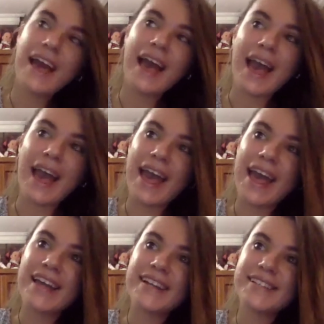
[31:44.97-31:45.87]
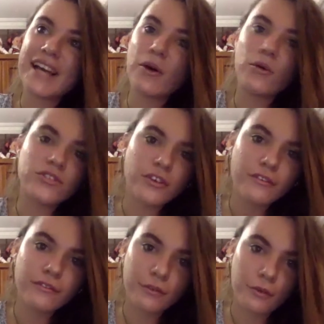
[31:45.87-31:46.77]
And
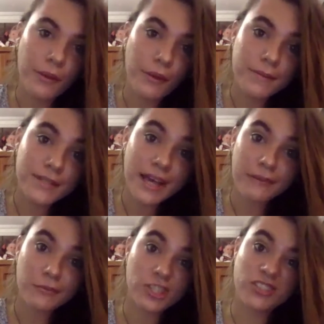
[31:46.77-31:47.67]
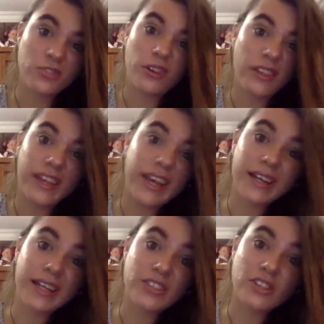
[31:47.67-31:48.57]
also through my website, which is
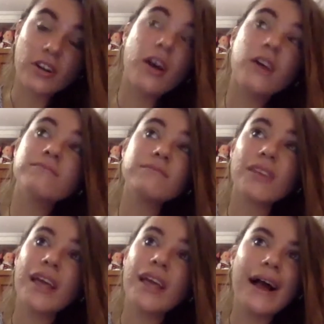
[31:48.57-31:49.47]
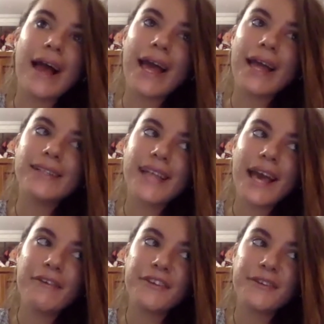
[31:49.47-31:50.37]
dawnoftheguardian.com. And
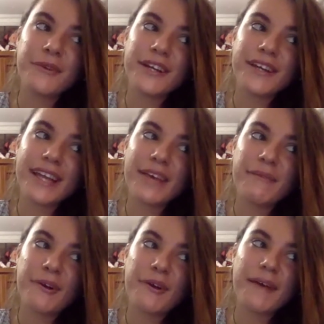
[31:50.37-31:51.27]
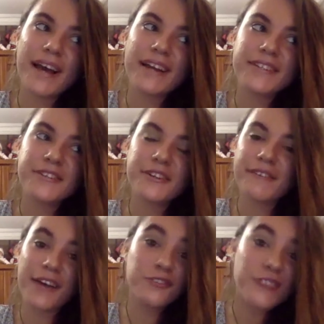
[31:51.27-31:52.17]
yeah, if you want to hear more about
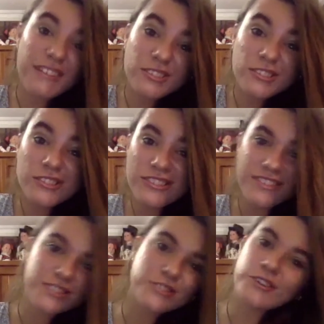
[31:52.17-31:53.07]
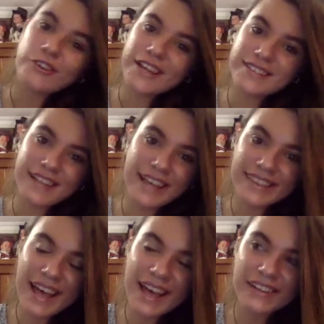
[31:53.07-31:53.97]
our travels, stories like
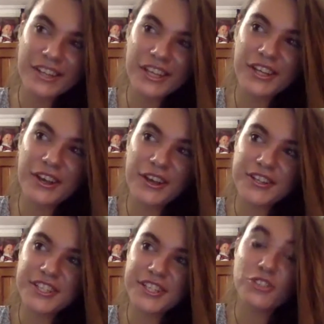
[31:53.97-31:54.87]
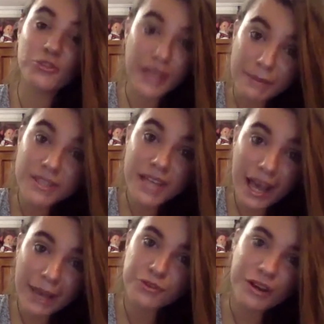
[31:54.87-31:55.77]
that, you can go to
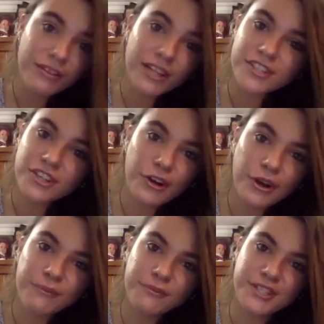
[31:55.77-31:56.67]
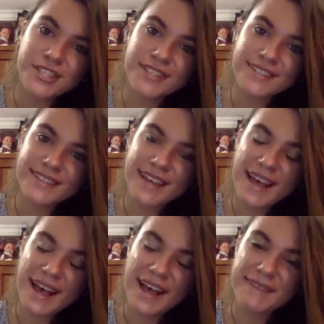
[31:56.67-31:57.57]
dreamtimetraveler.com, which is
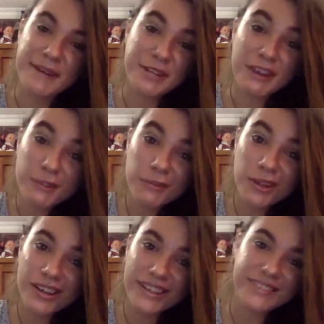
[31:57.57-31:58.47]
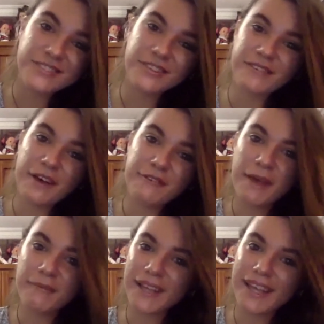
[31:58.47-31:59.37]
my travel blog and sort of our
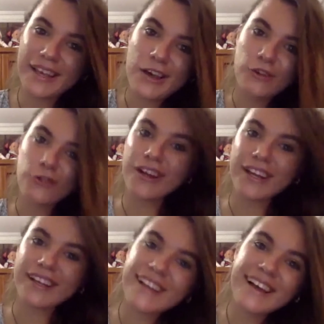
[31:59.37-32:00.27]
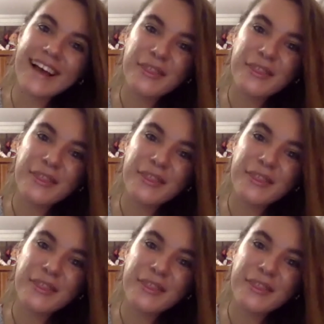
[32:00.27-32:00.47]
family chronicler at the